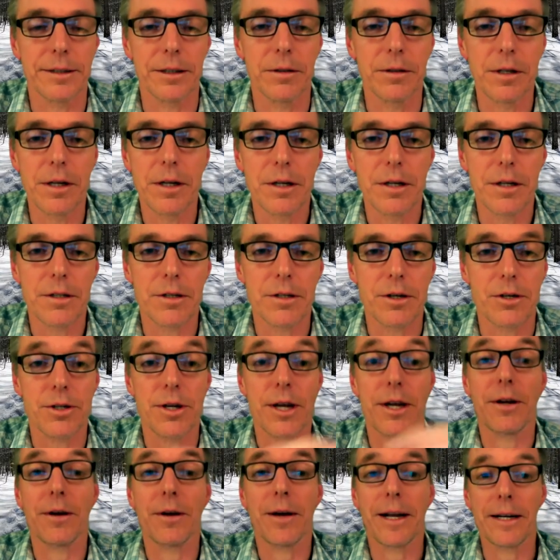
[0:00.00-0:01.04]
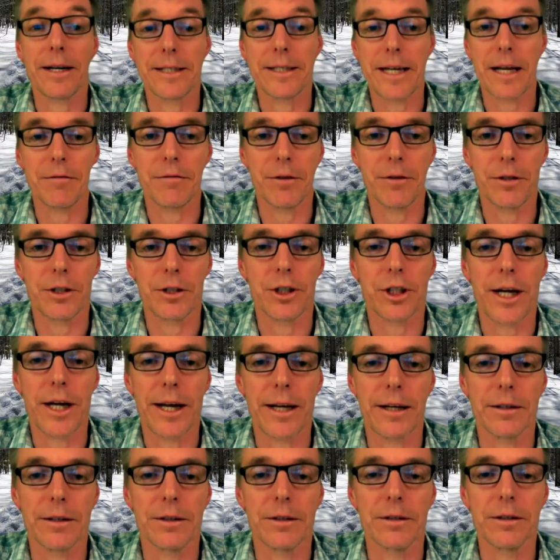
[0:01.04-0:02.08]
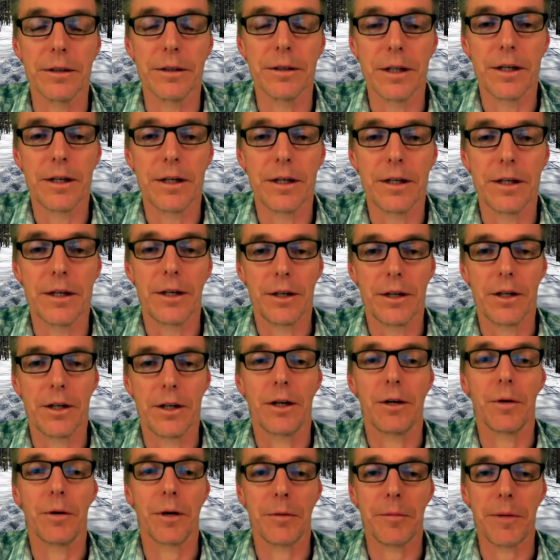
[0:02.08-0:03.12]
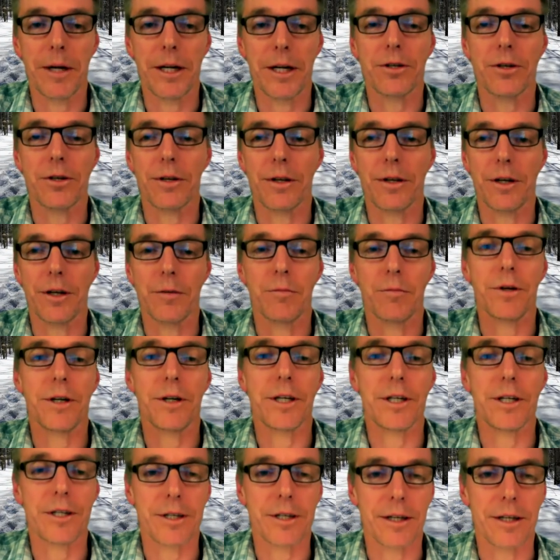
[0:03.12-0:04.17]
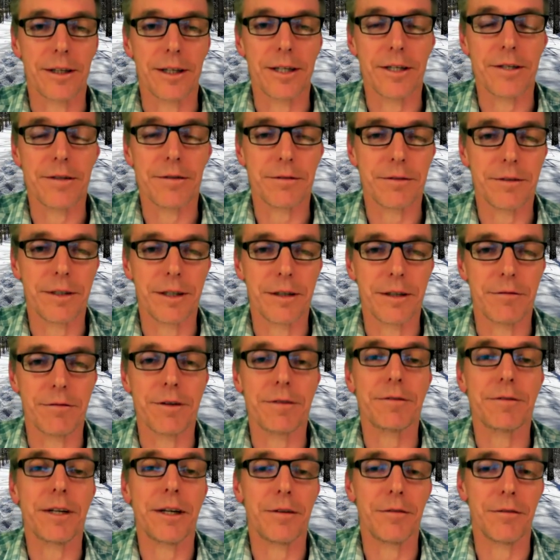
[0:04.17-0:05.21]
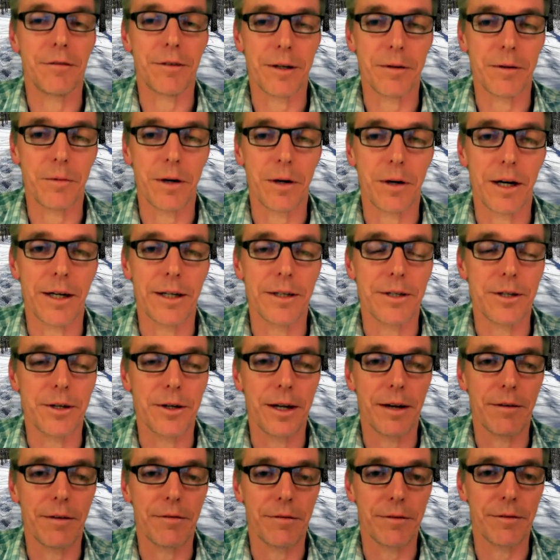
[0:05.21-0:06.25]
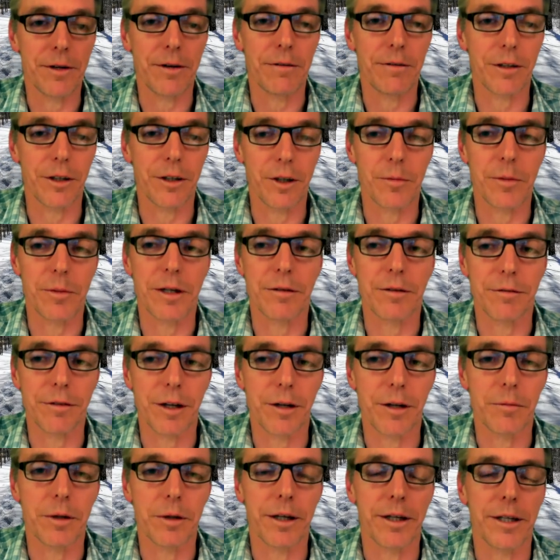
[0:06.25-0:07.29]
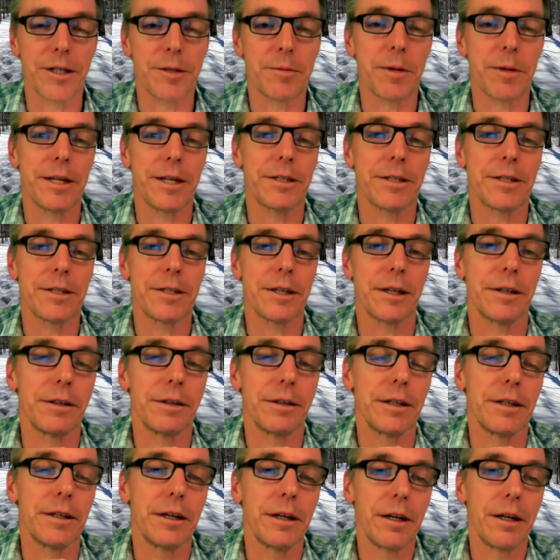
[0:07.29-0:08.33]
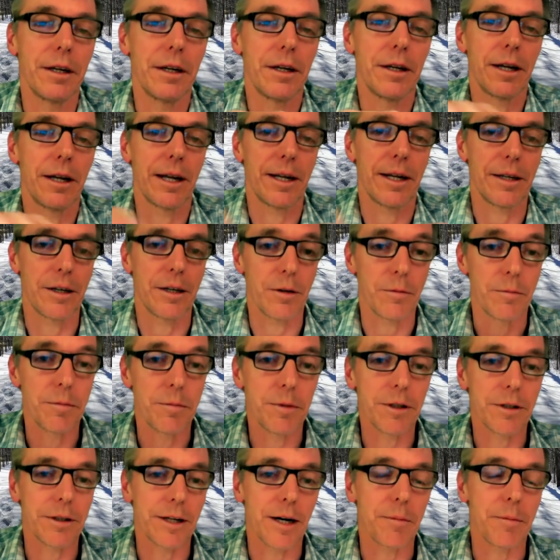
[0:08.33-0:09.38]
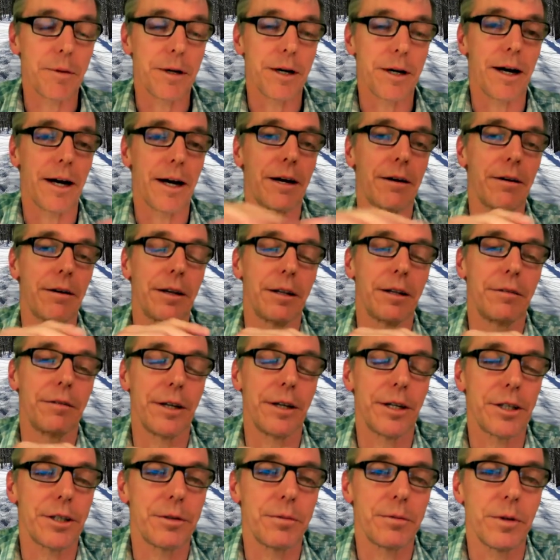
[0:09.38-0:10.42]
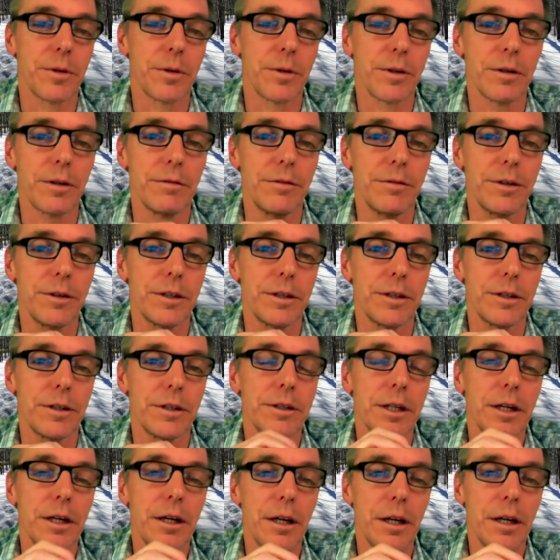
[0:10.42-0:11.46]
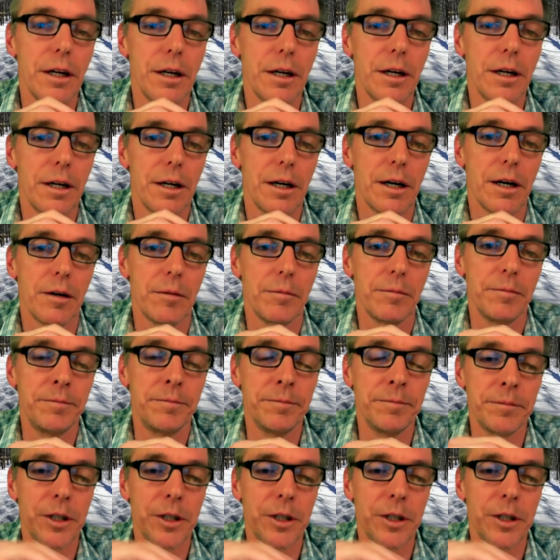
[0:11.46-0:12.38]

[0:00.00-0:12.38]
So so say you had a 10 foot channel, you know, you want to make sure that your bridge is at least you know, 15 feet wide, so you have you have a little bit of floodplain space under it, and you know build it up at a higher elevation with good footers. Um,